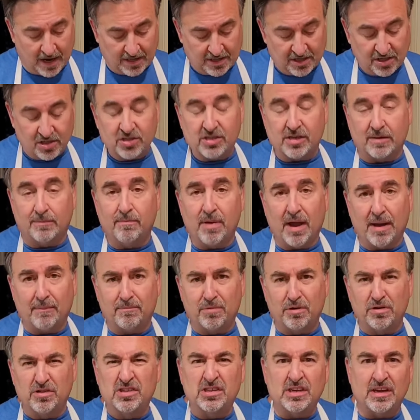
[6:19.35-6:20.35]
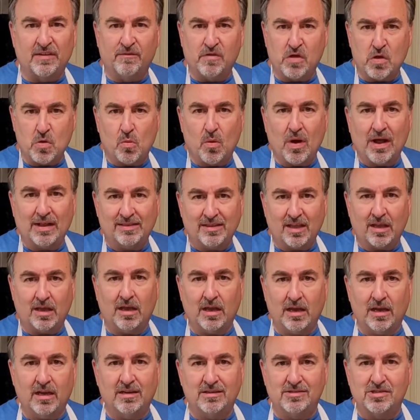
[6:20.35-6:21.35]
onions and peppers if you want the
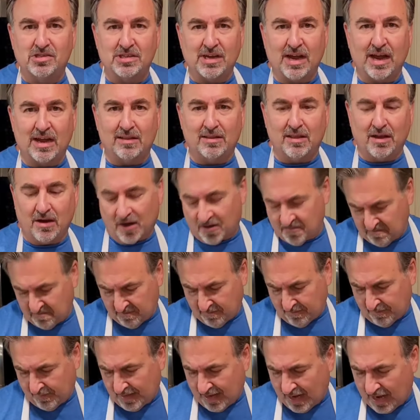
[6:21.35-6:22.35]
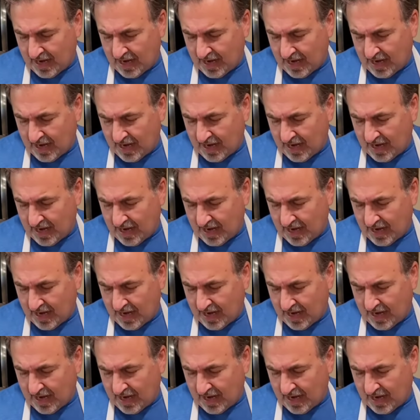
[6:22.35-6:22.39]
heat inside there.